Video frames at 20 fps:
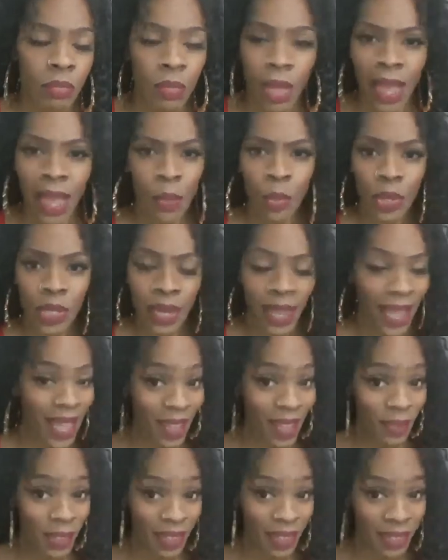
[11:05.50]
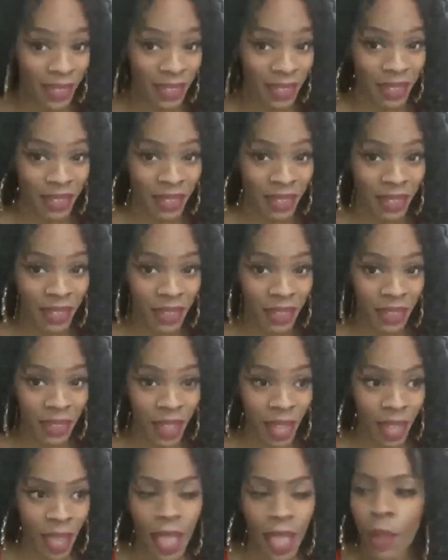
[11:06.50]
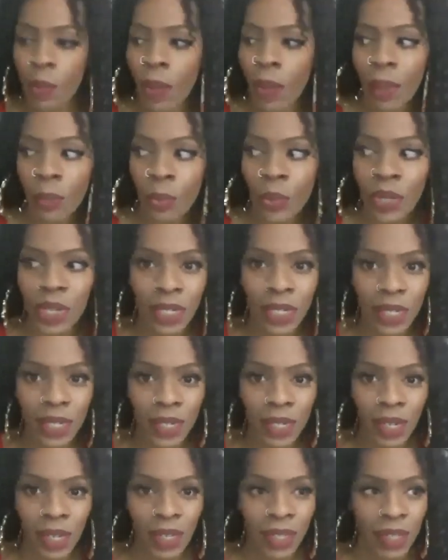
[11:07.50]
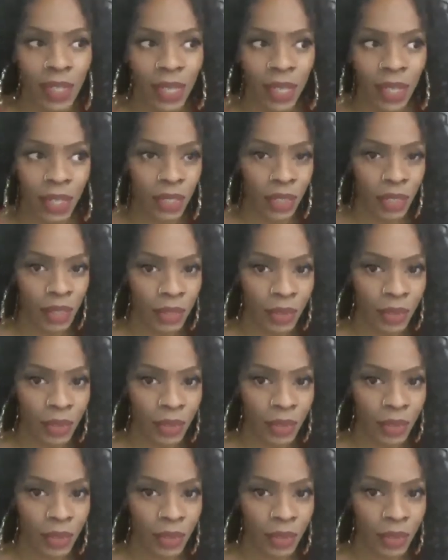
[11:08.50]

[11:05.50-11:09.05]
I wouldn't have it. I wouldn't like,